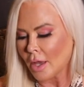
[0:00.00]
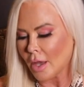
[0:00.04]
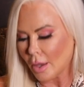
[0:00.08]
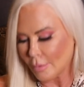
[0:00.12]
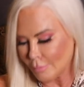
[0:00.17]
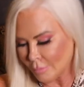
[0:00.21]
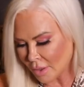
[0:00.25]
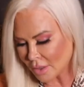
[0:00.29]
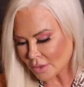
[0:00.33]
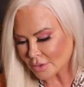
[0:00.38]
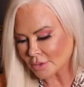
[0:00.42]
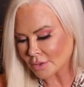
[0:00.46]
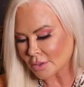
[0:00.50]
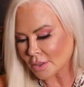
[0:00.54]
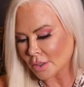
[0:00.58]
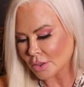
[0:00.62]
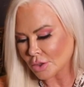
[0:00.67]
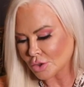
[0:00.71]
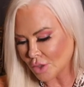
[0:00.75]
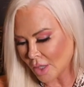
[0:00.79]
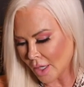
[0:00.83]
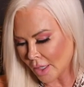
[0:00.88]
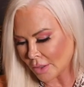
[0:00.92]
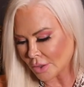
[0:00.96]

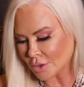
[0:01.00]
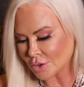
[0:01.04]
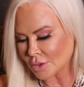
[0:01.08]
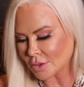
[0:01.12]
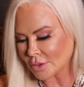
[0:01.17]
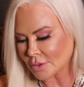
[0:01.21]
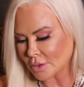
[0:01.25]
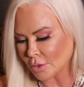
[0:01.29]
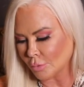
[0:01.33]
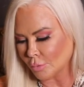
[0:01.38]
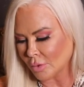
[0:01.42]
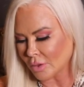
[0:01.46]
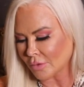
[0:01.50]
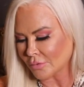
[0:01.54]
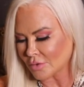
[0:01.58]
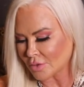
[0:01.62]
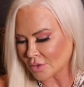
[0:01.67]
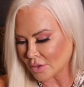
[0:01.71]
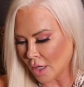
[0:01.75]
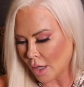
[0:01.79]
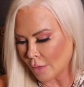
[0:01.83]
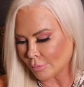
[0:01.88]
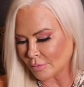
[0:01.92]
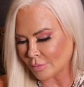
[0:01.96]
amidst challenges that would have
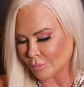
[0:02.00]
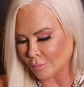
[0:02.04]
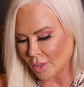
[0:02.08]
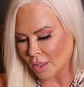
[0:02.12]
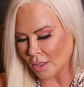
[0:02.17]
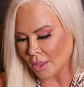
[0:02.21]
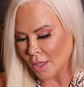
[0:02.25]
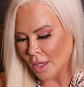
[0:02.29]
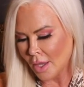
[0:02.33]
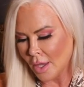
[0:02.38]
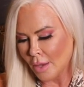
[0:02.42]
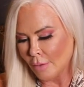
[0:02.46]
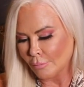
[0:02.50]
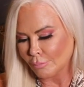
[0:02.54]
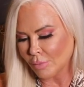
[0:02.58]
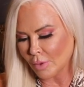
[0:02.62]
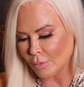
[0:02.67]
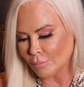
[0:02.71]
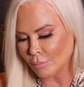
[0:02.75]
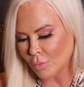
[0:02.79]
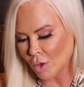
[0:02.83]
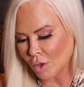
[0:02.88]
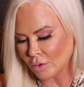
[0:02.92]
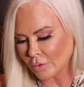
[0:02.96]
stopped me,
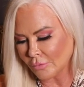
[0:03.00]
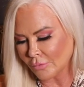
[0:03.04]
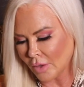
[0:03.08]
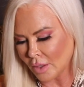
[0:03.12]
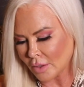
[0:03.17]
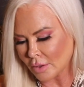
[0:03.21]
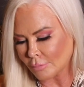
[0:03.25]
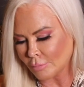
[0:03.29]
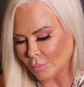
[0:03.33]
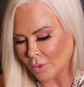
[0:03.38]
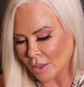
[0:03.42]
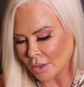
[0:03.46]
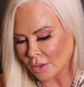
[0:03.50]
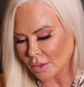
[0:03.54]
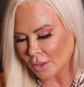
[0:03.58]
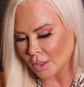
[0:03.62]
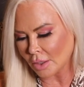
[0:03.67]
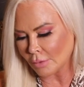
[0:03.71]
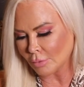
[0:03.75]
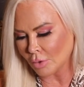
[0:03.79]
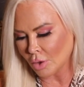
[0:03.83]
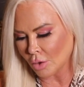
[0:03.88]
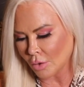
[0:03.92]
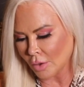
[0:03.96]
but motivated me to
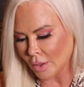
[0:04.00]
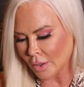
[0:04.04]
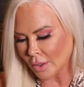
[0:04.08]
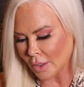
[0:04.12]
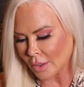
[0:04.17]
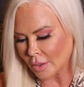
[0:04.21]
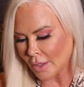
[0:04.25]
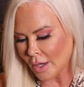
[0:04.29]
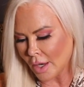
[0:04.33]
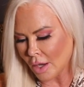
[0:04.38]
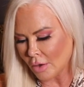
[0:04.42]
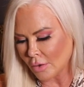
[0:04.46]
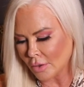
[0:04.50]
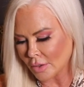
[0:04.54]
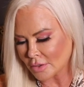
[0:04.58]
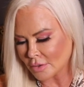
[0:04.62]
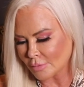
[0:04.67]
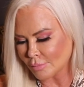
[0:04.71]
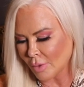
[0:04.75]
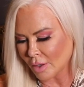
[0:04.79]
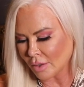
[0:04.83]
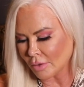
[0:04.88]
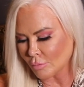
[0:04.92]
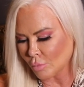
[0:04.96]
keep going, and now
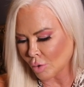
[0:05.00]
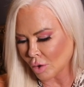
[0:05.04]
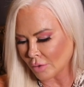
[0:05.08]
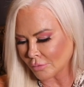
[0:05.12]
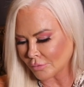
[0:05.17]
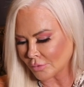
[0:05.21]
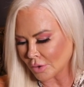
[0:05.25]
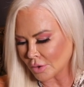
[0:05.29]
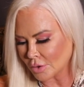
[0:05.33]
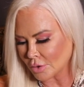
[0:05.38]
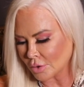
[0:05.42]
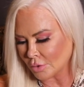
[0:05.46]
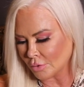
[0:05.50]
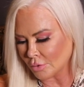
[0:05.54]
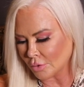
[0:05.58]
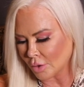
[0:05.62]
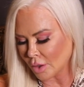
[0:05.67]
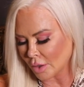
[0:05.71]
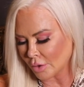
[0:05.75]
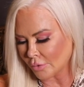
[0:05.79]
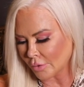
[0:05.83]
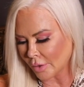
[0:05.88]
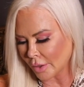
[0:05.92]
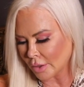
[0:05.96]
has metamorphed into
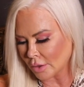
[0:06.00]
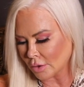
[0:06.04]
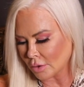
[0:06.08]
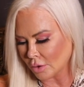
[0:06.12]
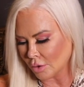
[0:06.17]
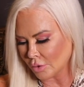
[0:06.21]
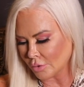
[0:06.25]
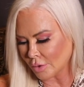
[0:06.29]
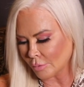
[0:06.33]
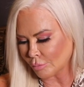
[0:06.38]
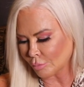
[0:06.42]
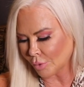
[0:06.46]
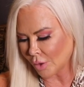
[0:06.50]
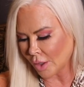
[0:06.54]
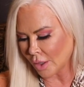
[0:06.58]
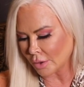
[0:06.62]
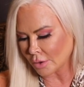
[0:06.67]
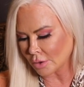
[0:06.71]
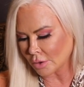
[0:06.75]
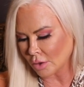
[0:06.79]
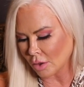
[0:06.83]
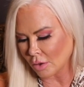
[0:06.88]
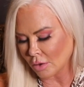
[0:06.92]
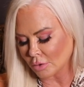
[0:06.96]
a great clothing
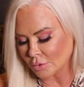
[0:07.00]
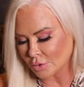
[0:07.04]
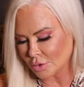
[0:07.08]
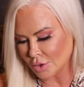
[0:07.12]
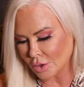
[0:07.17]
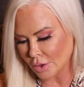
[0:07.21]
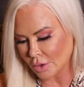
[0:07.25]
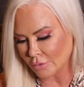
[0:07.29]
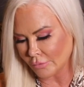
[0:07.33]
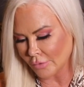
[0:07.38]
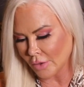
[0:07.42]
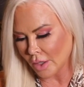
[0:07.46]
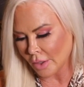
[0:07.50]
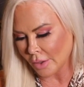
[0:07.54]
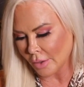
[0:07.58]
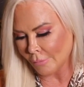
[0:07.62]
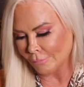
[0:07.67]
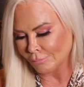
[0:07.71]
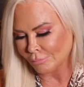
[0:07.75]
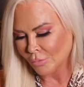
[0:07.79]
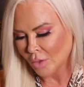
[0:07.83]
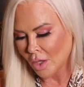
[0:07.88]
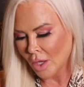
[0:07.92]
brand called Gigovana.